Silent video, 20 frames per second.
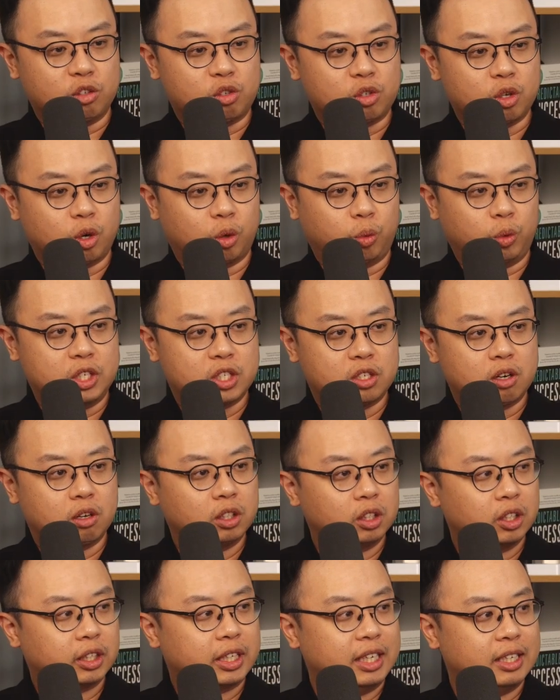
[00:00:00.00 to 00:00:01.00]
so we
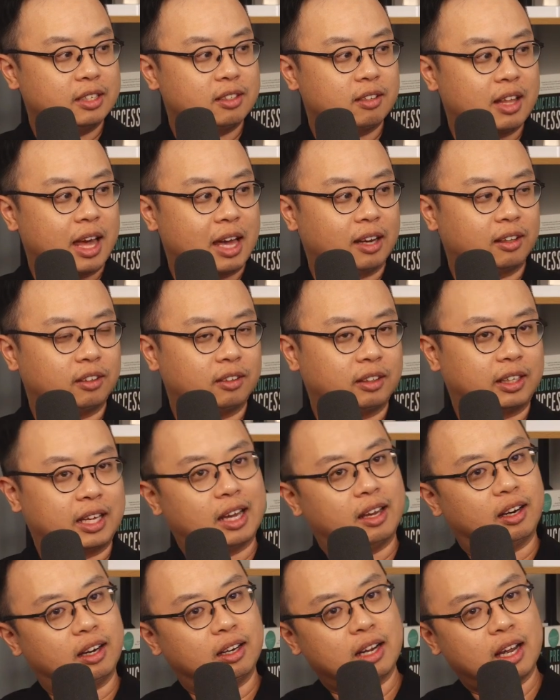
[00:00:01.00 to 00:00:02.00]
started looking into that a little
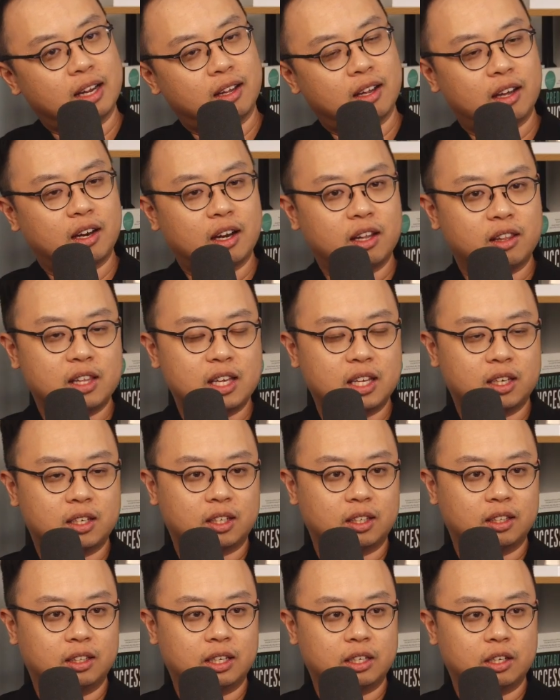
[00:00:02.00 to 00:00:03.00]
again, and I
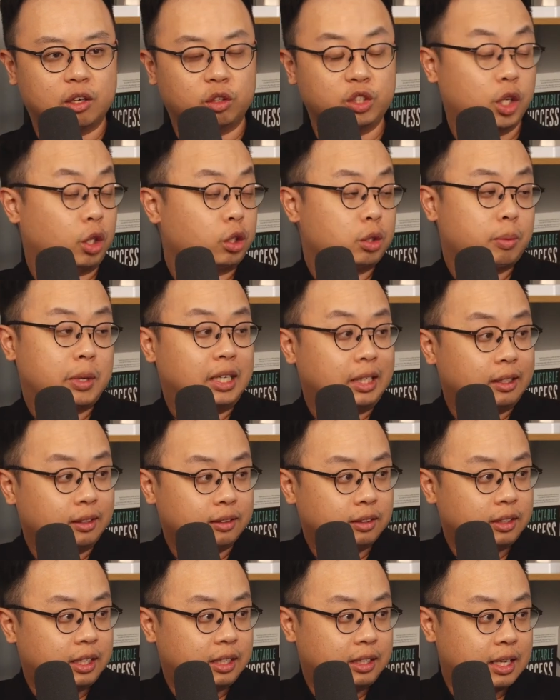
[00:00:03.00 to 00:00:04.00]
think she
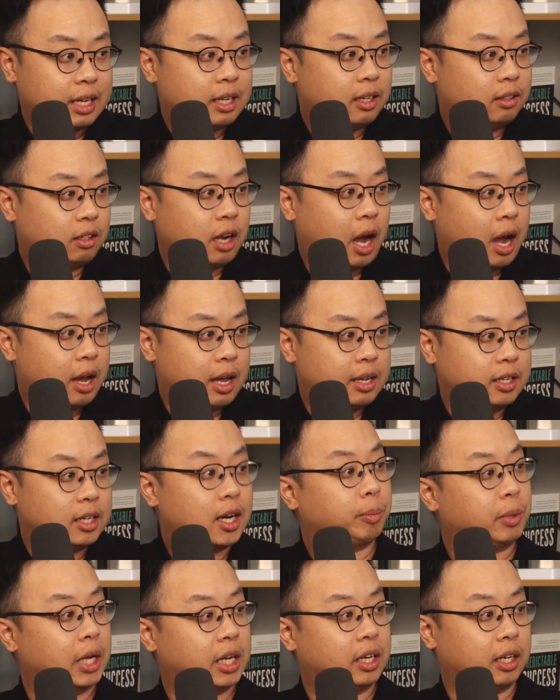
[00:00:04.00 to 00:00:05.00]
ultimately ended
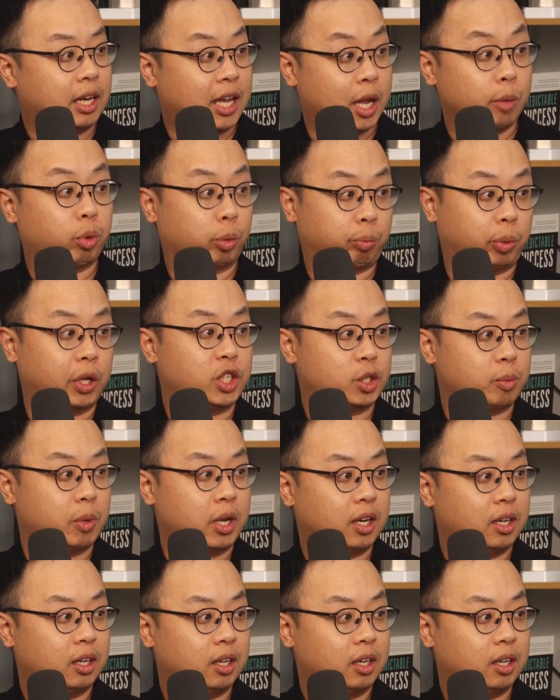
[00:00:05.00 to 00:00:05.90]
up getting a hip replacement.